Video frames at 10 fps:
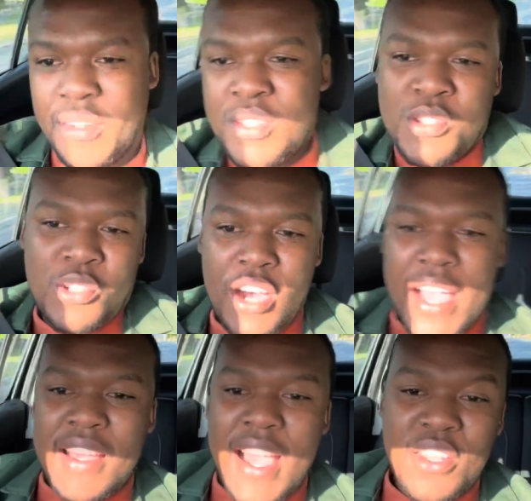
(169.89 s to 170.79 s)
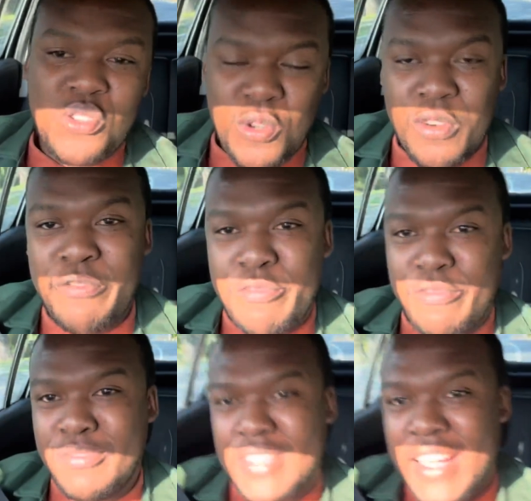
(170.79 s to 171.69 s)
So I drove
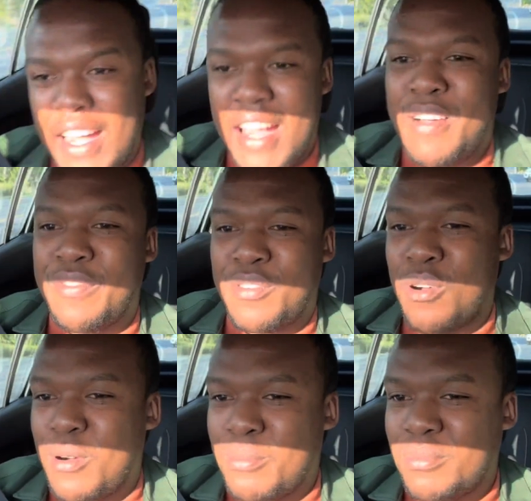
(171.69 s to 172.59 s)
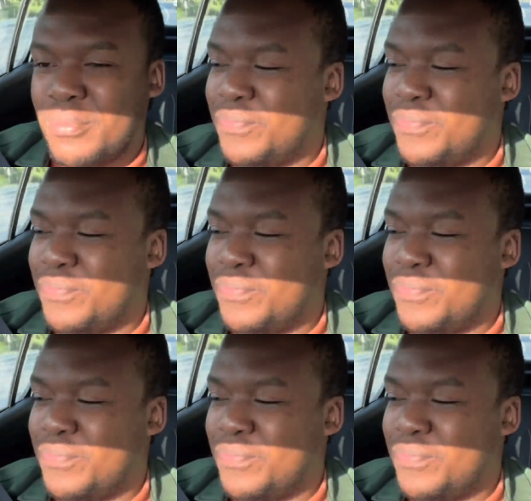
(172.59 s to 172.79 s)
the car from